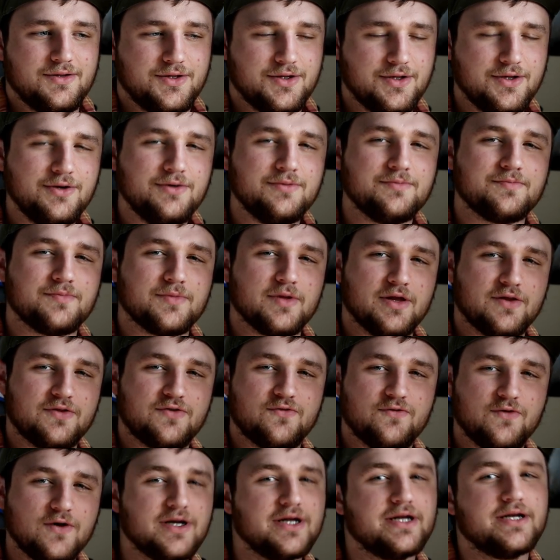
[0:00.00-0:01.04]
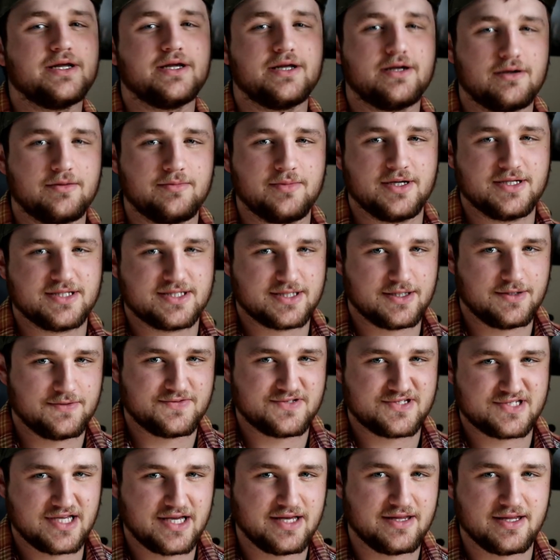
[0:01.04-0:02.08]
You know, it's funny to hear
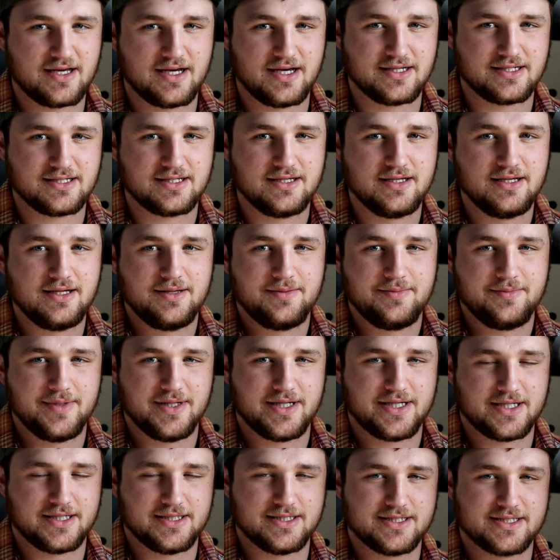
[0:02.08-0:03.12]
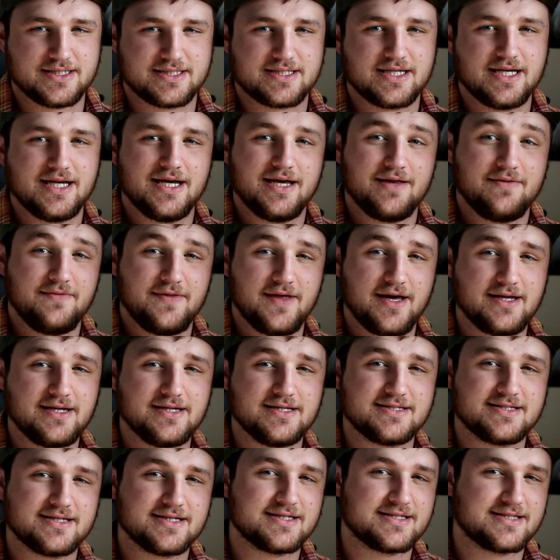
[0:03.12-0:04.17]
myself say that because that
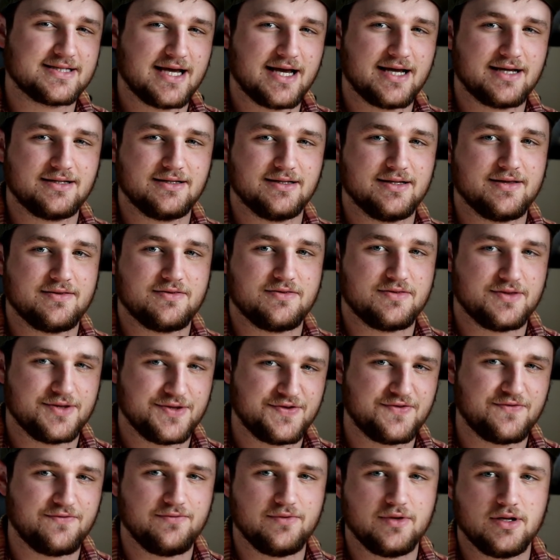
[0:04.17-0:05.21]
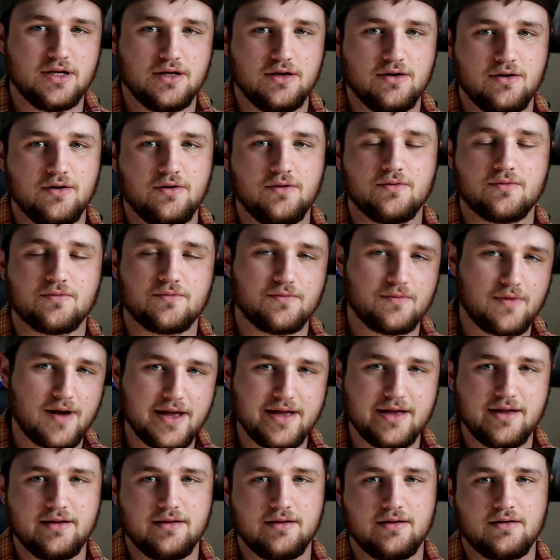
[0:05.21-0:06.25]
is exactly this video
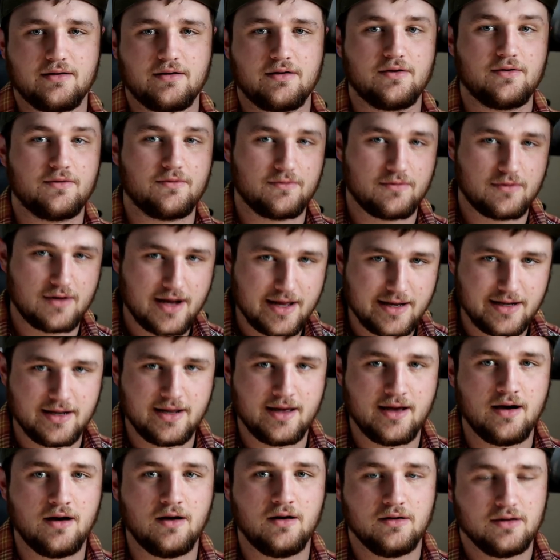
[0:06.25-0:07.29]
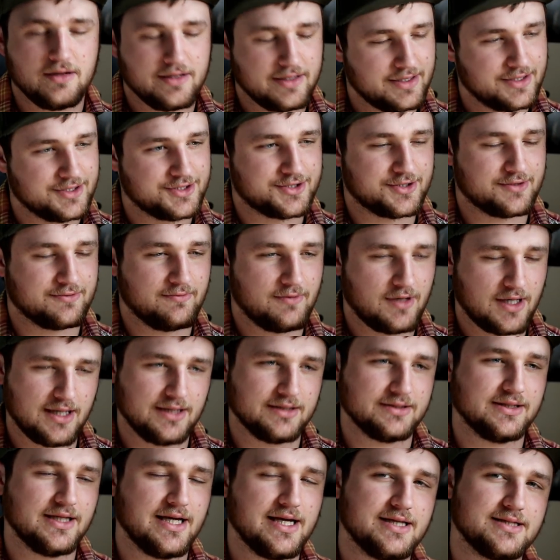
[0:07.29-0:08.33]
right here, right now. It is your
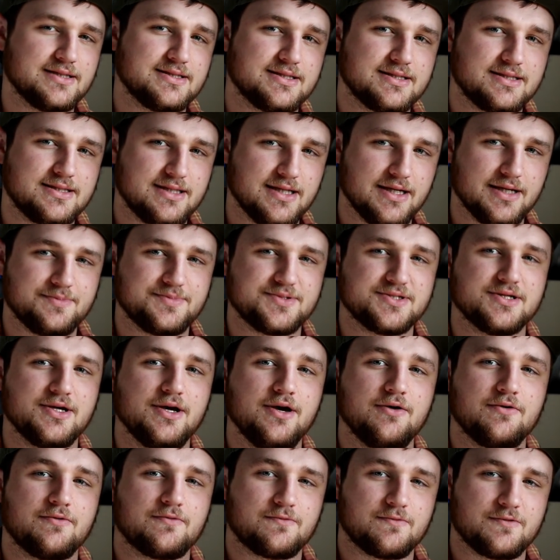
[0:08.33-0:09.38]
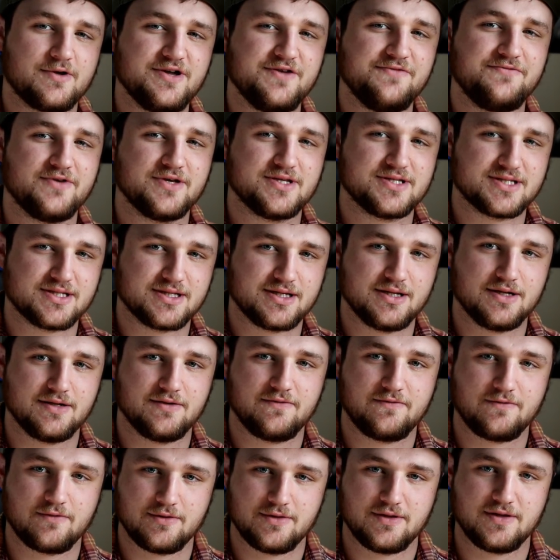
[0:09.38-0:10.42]
Wildlands tips
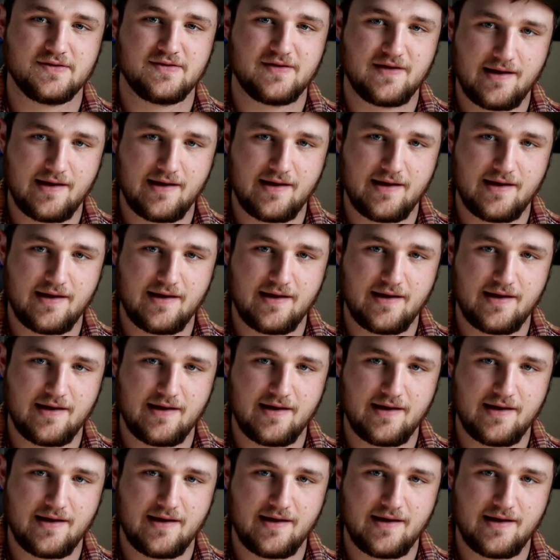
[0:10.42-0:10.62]
revisited for the